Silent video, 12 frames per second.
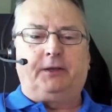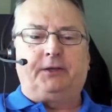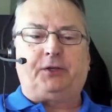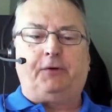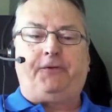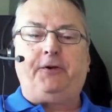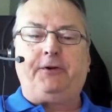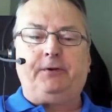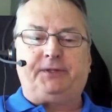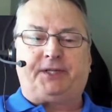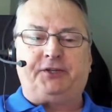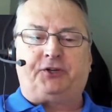So if you're
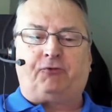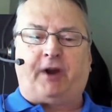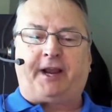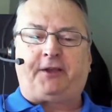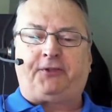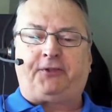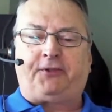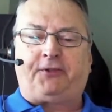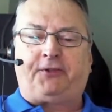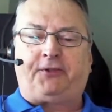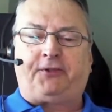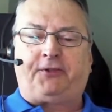using direct
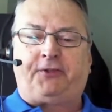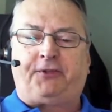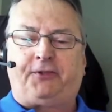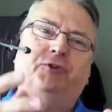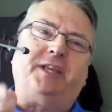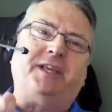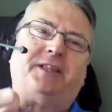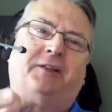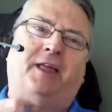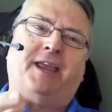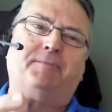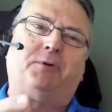thermal, really the
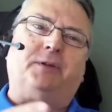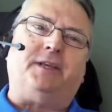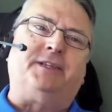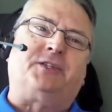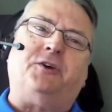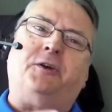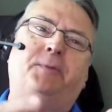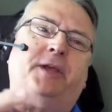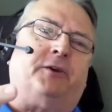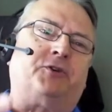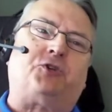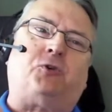label is going to
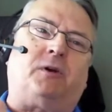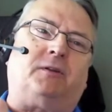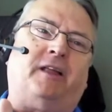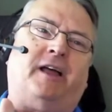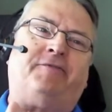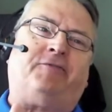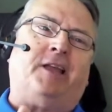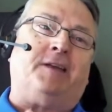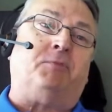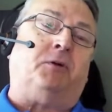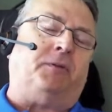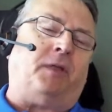be a short life
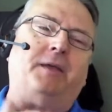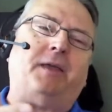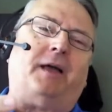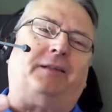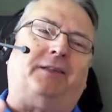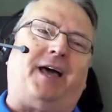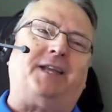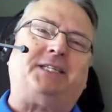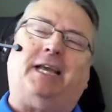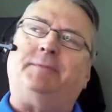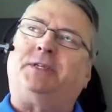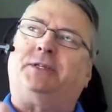label. A lot of
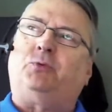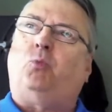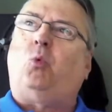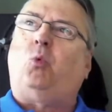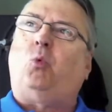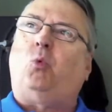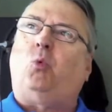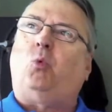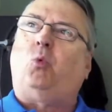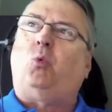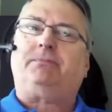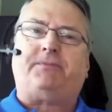times it's one
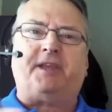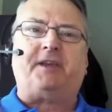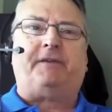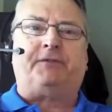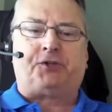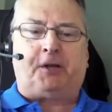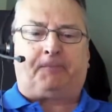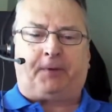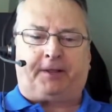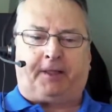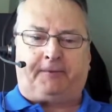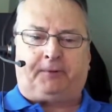use. Think of a
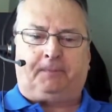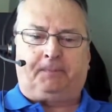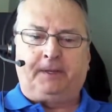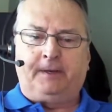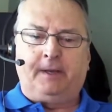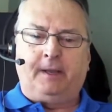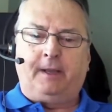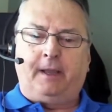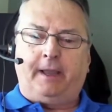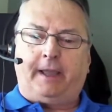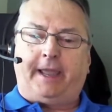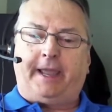shipping label.
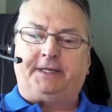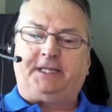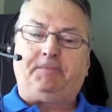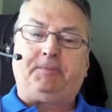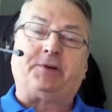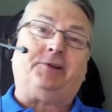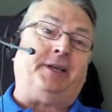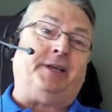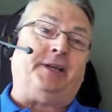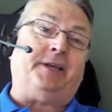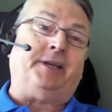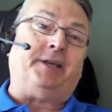And
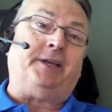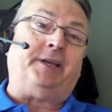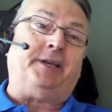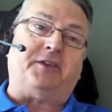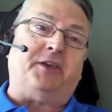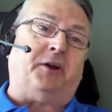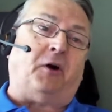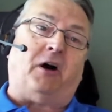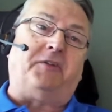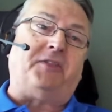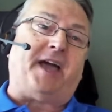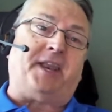typically it's not,
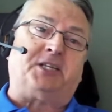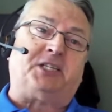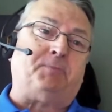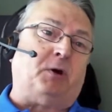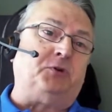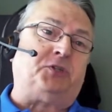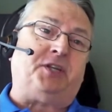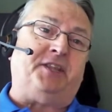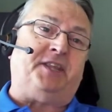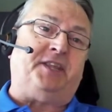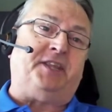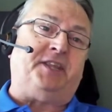all that exposed to
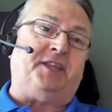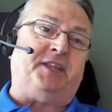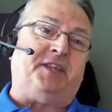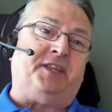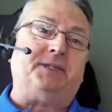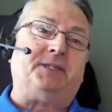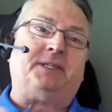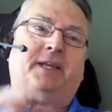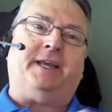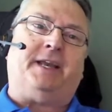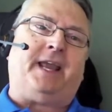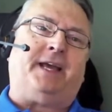the environment.
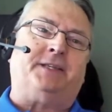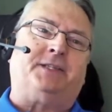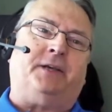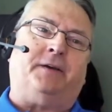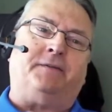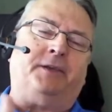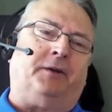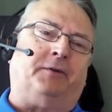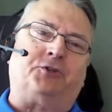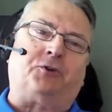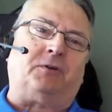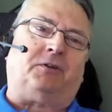It has a,
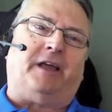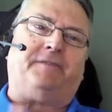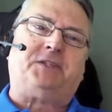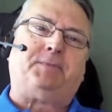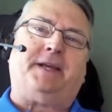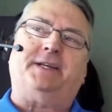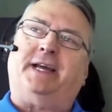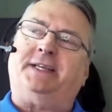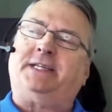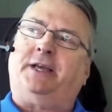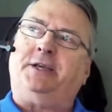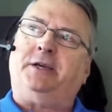short lifespan.
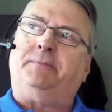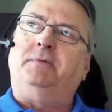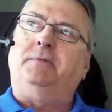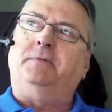I'd tell you